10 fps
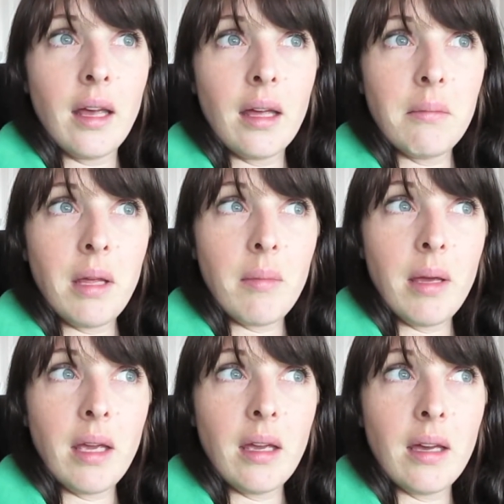And
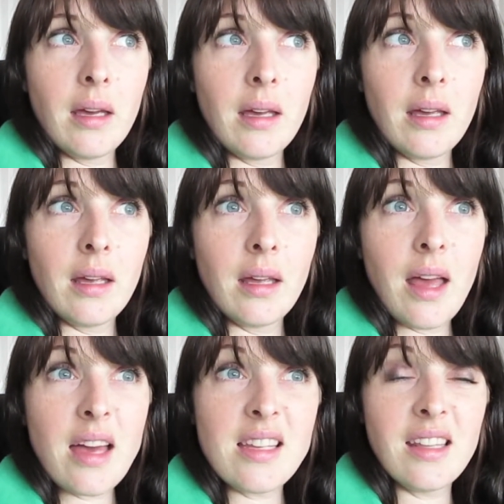maybe
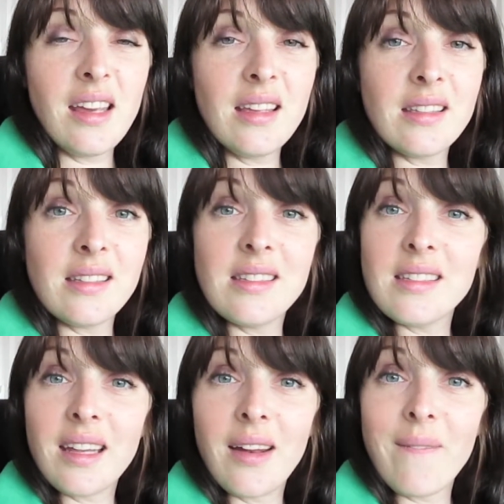edit this and
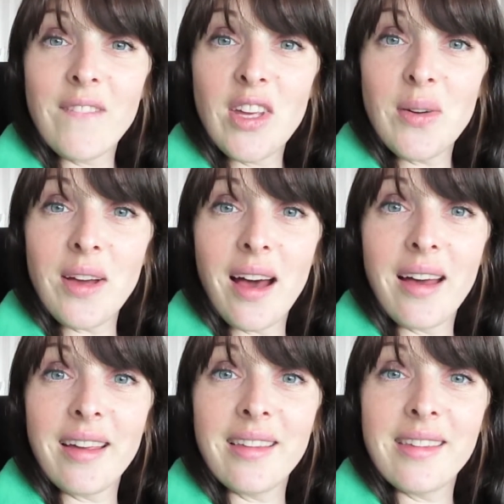stick it up for you
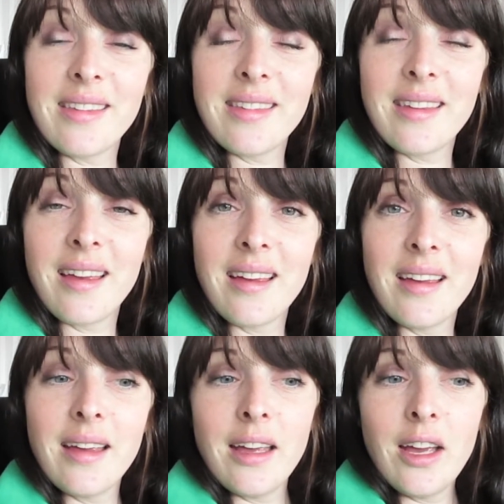guys.
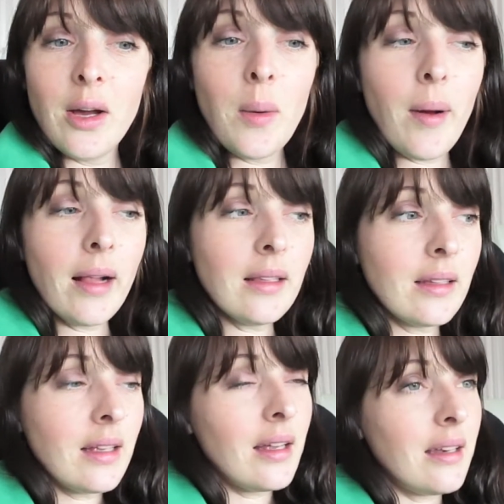Well,
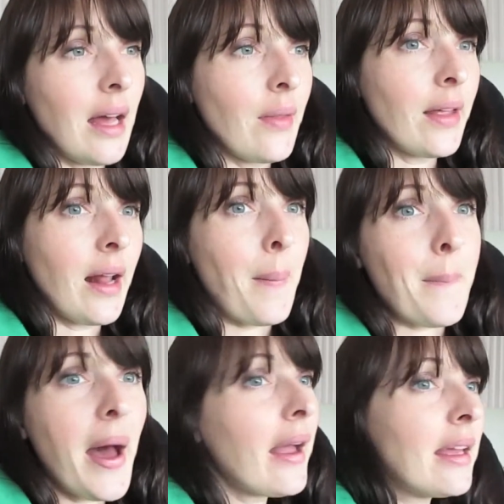now that I'm
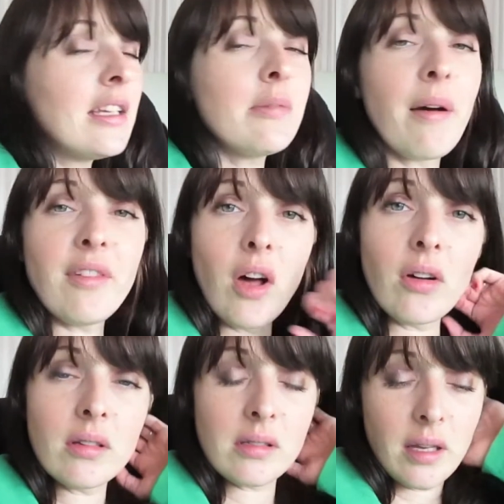back into my
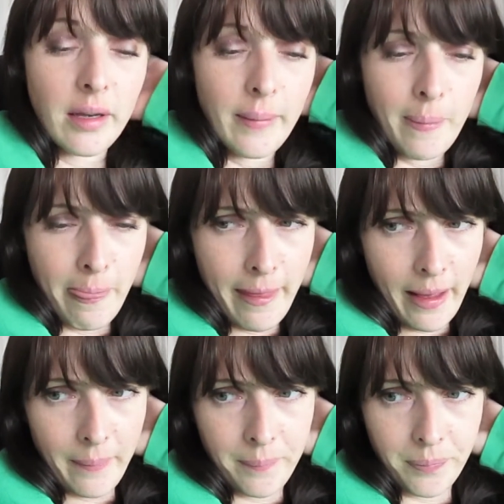vlogs,
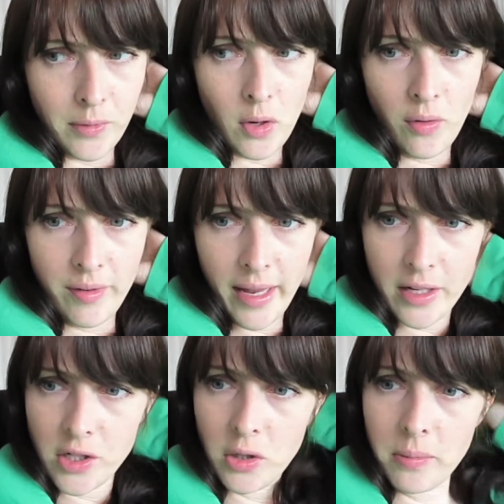hopefully I
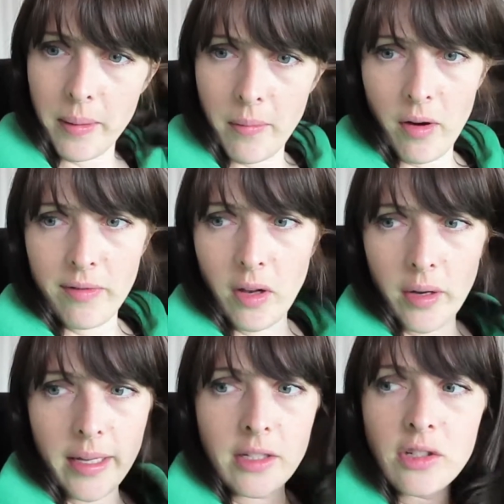can do a bit more
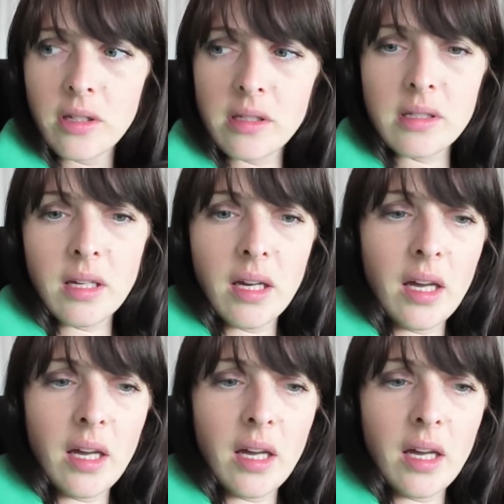vlogging. Just